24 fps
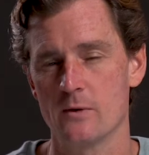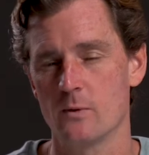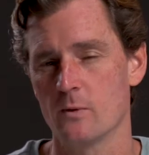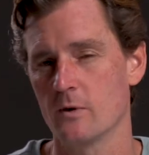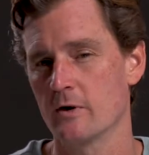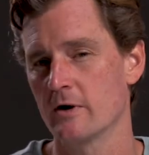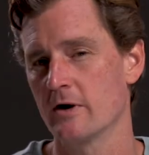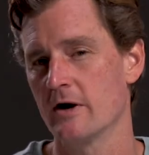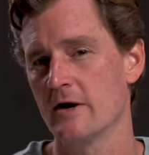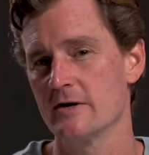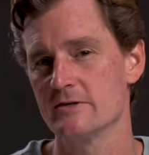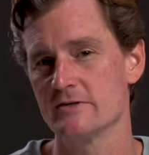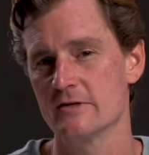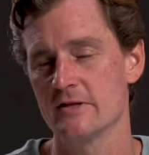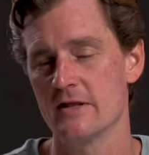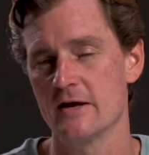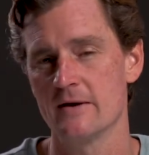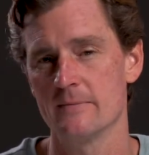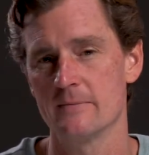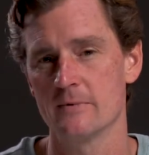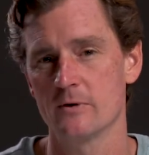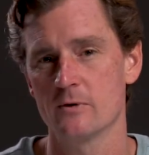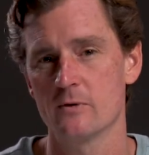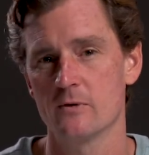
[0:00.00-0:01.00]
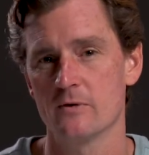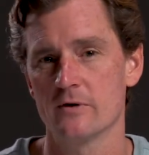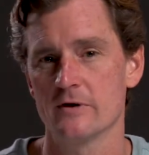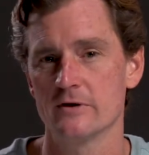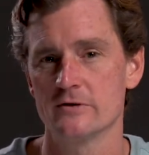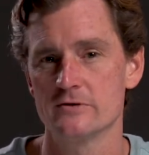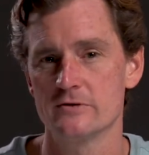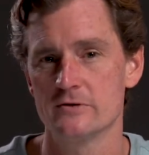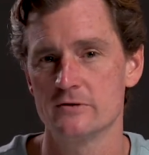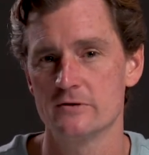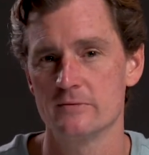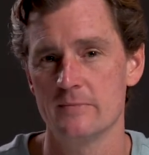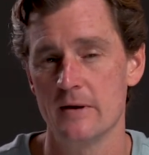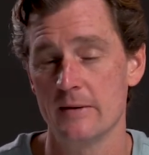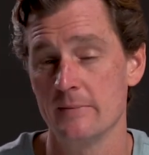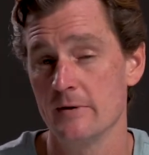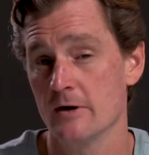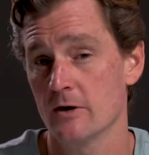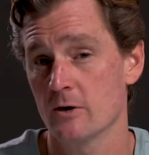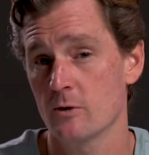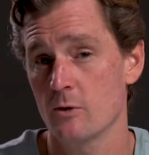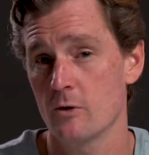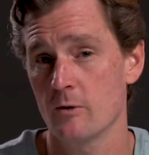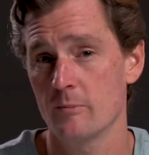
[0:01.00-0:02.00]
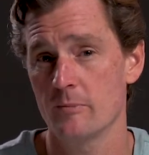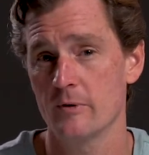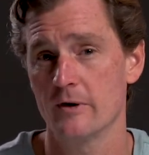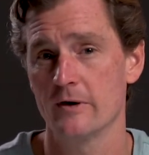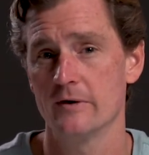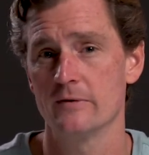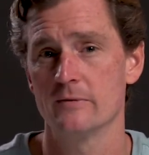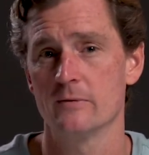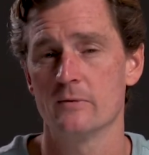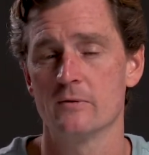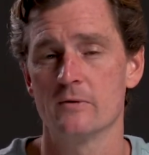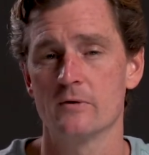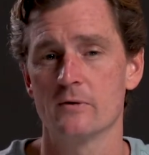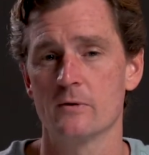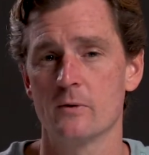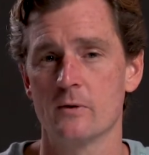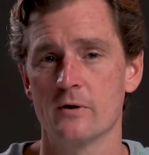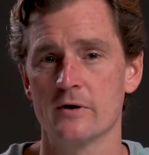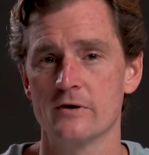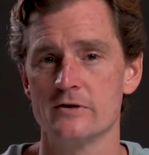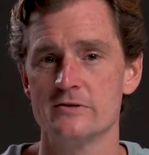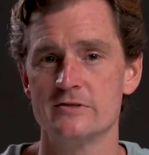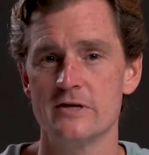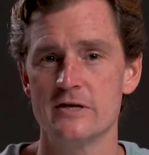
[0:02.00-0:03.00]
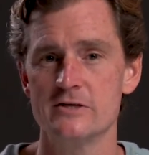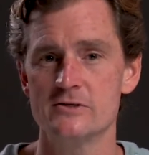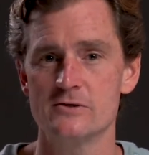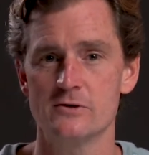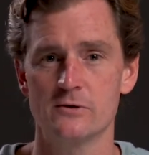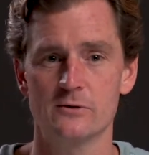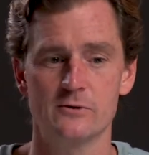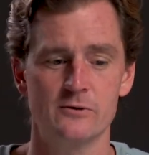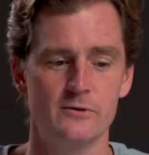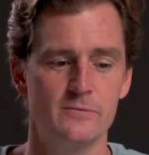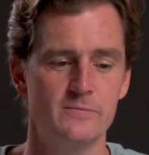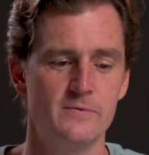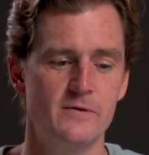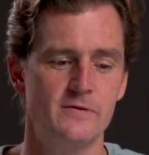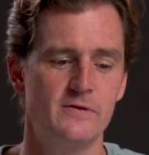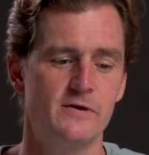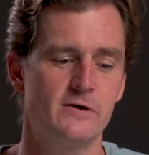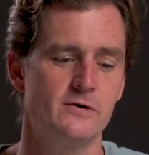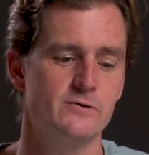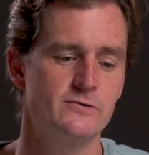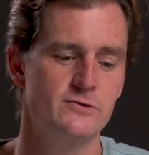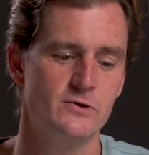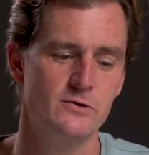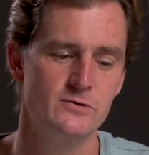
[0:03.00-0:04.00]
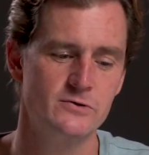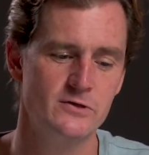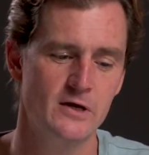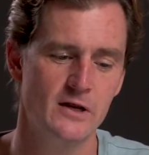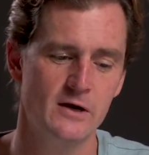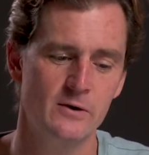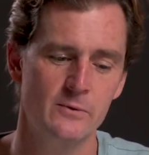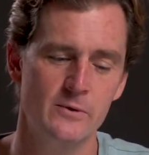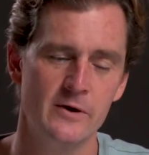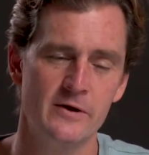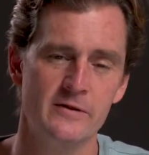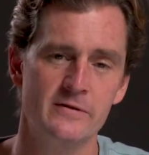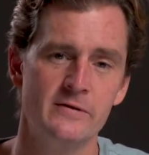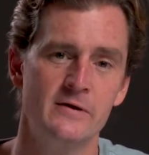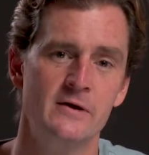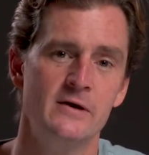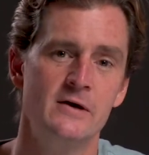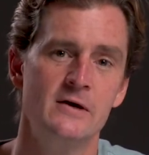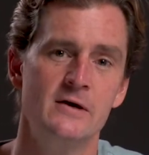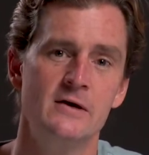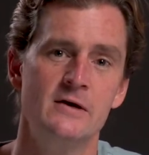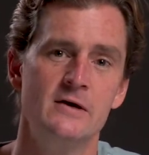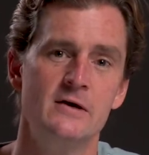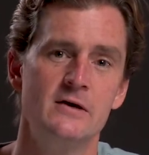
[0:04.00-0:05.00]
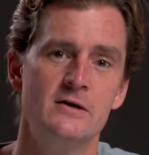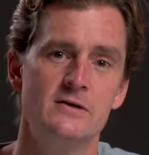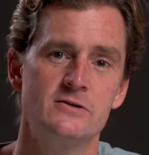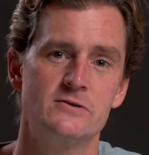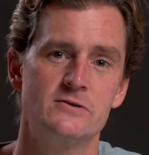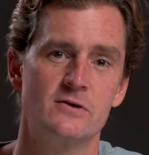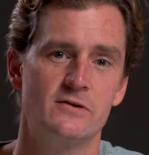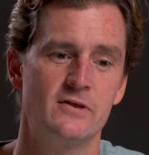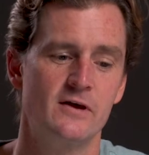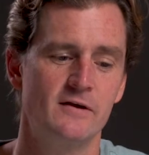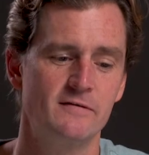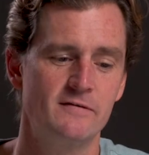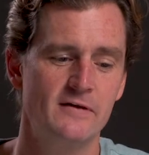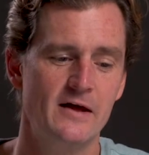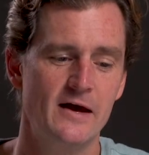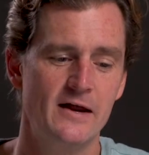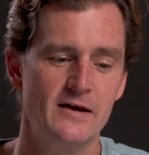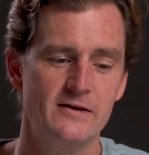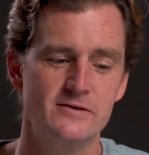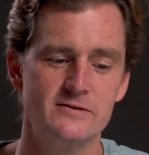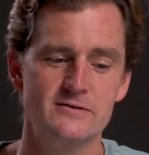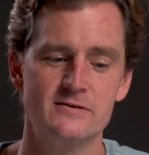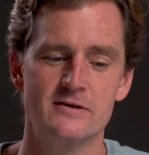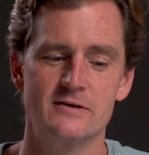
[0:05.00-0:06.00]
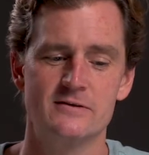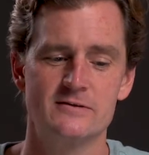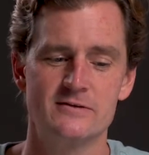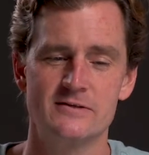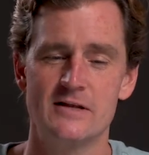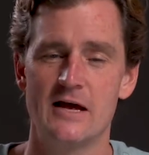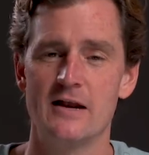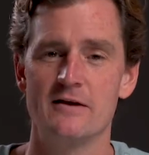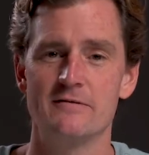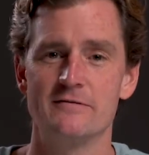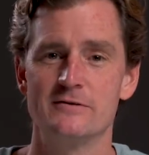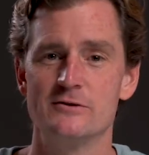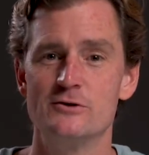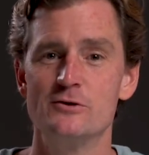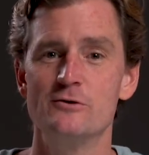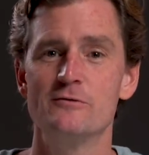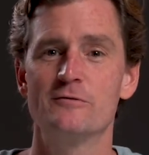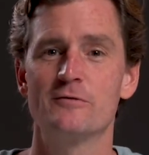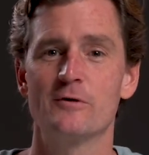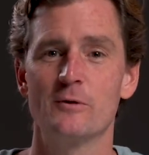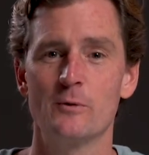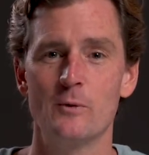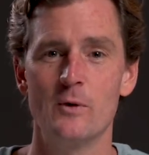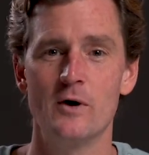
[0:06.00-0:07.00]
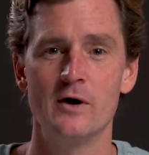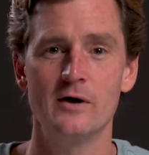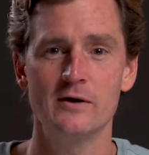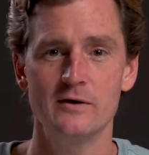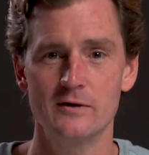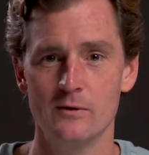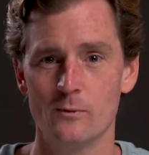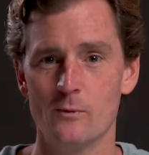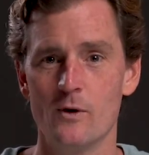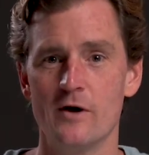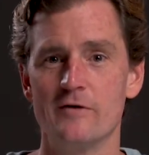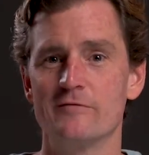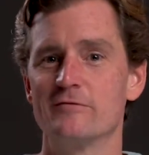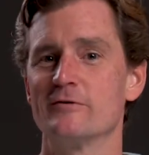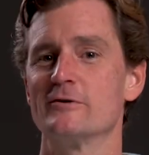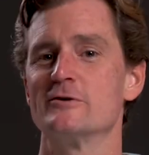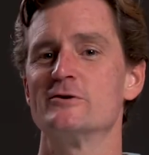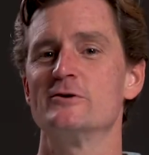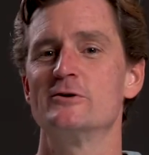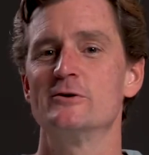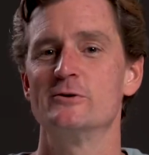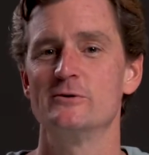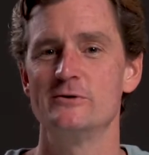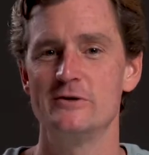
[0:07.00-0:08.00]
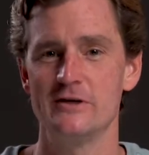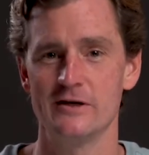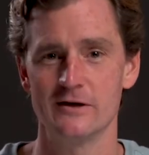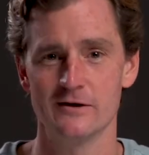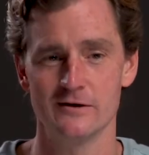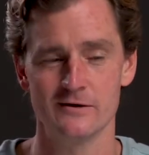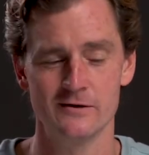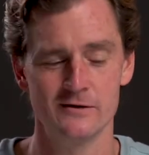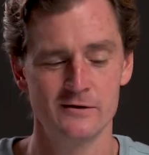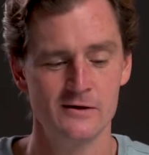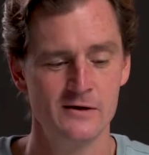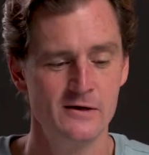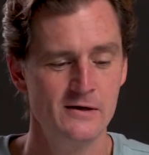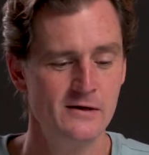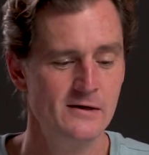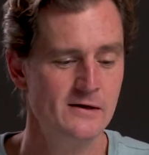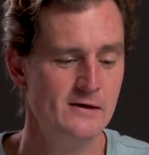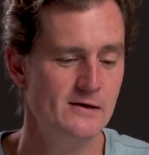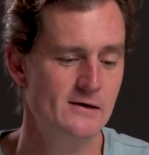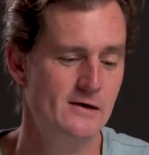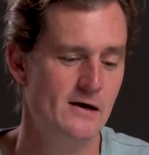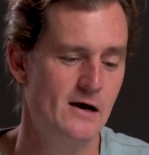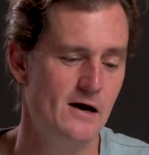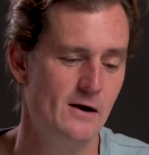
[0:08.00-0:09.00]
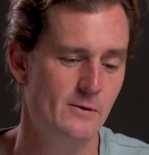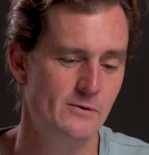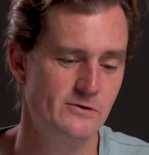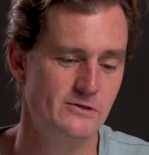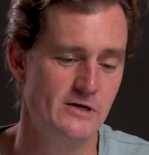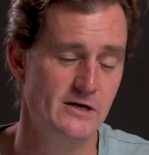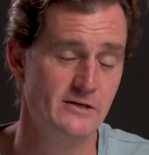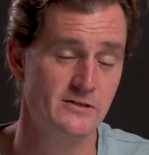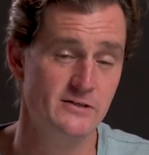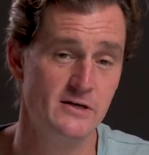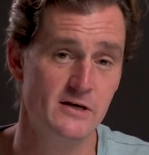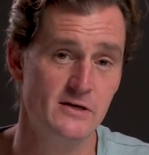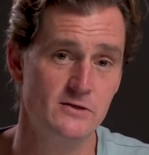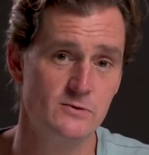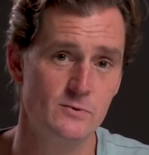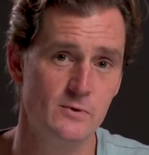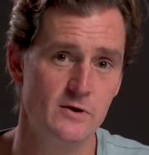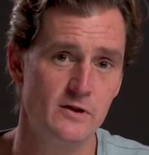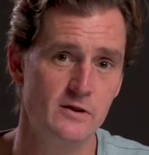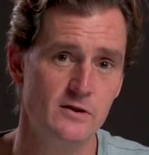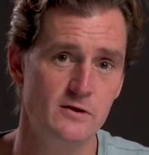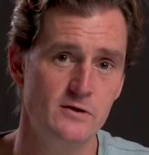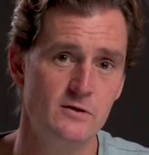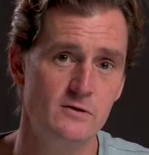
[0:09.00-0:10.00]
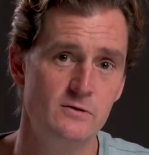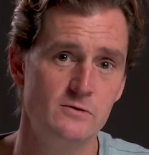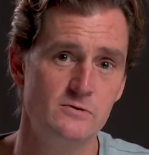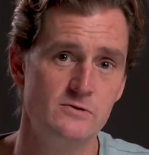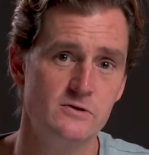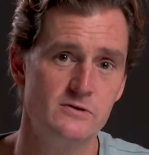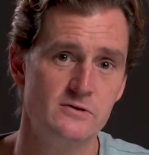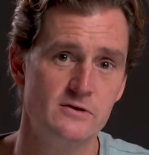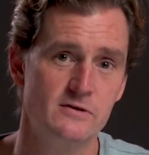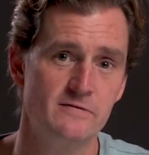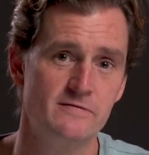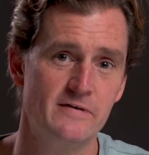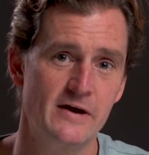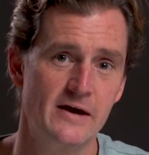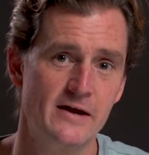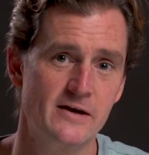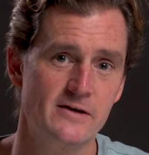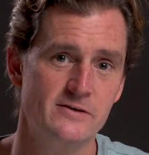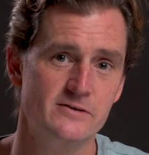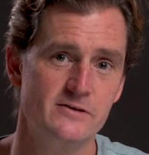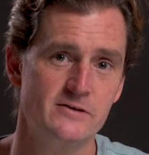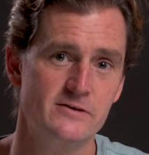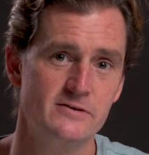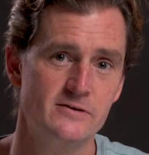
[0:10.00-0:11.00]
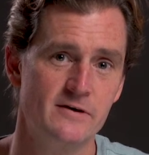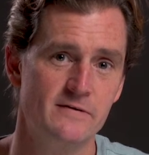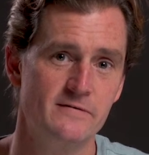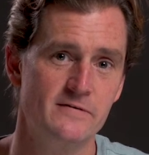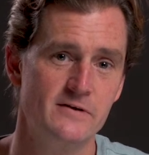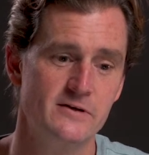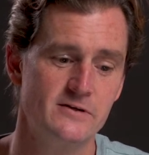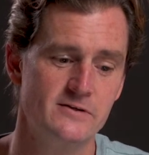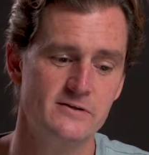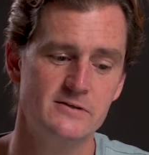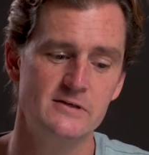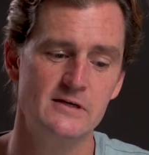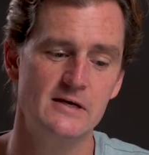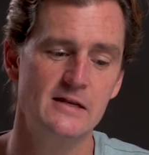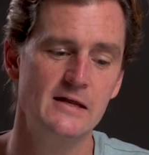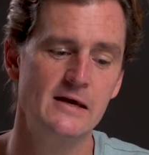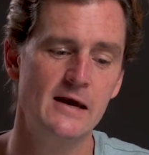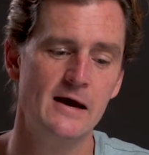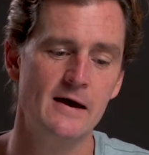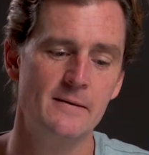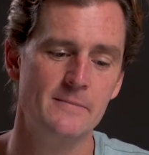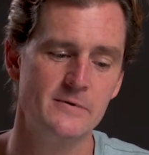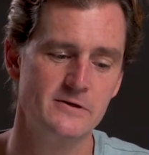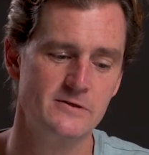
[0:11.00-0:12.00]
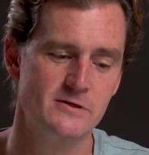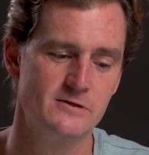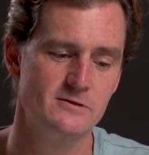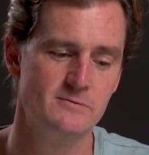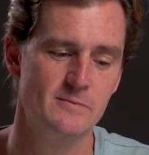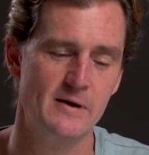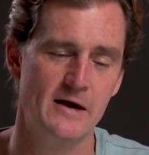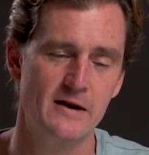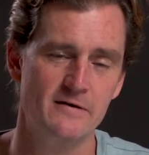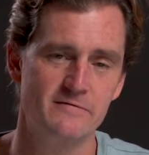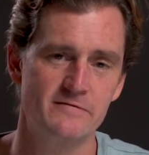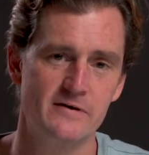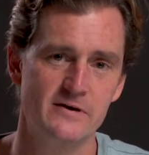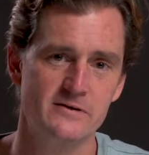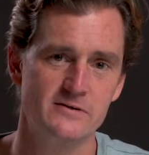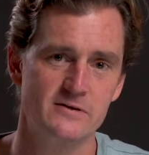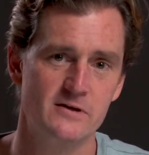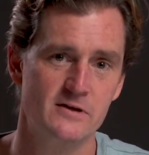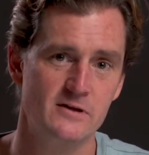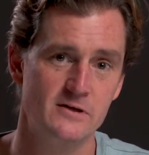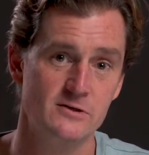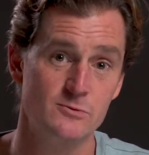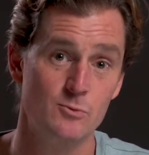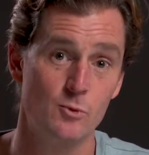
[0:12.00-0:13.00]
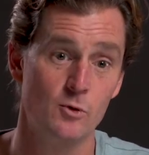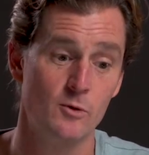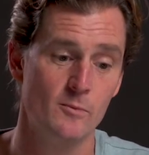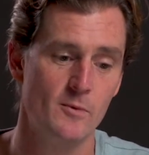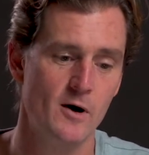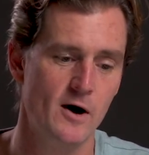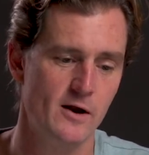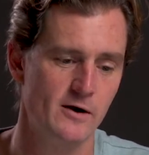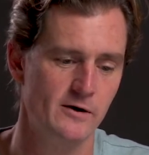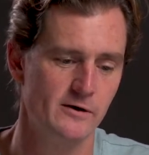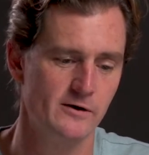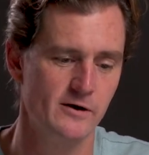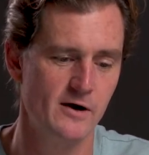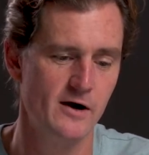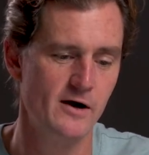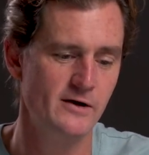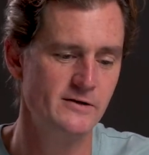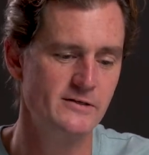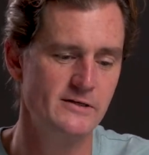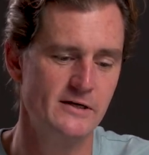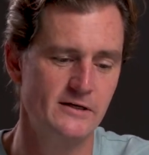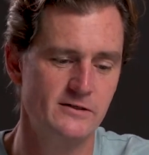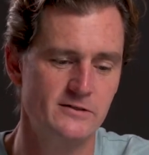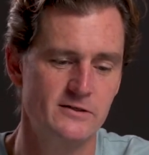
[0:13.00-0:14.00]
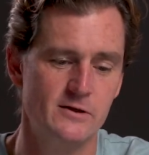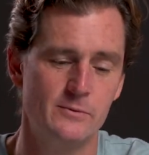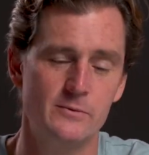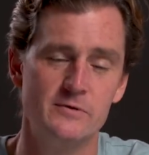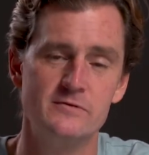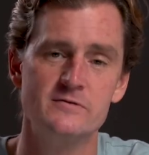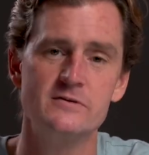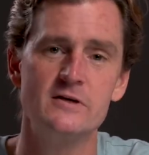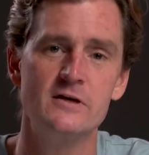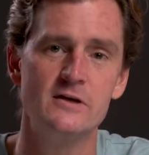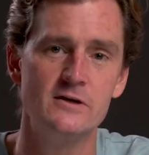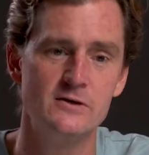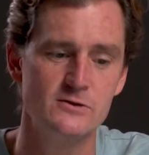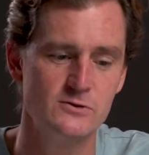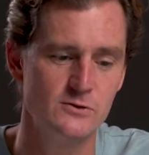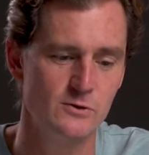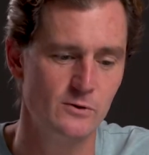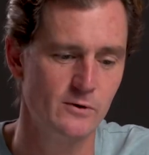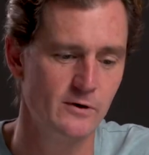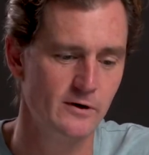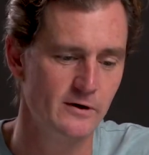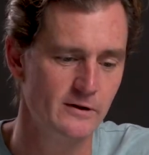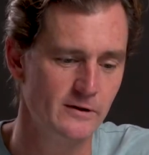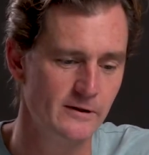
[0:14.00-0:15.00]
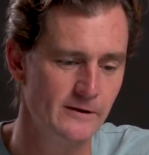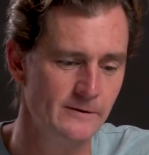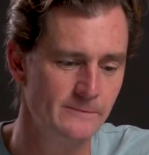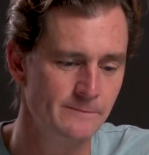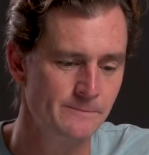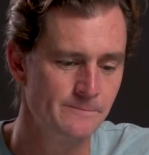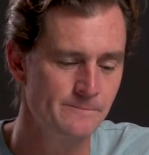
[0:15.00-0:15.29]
organizing them according to maybe a corporate or organizational group that they're associated with. So think of that as, instead of a 2-for-1, a 1-for-2 deal, which I see as one of the hugest advantages of this CDM as it's manifest in this more modern context than we've seen historically.